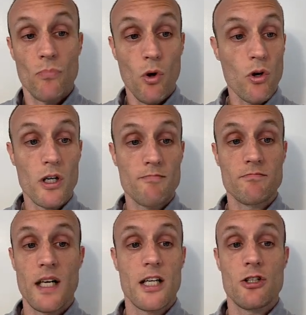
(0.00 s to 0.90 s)
Or
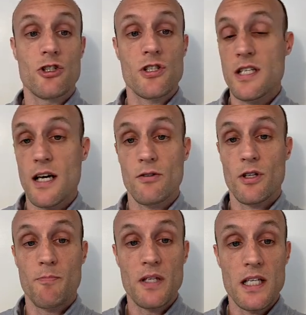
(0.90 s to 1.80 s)
I could just
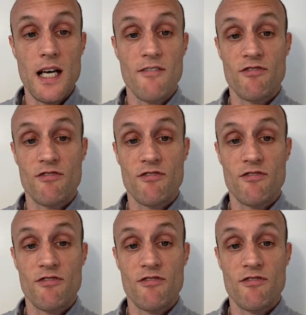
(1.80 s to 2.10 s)
download a PDF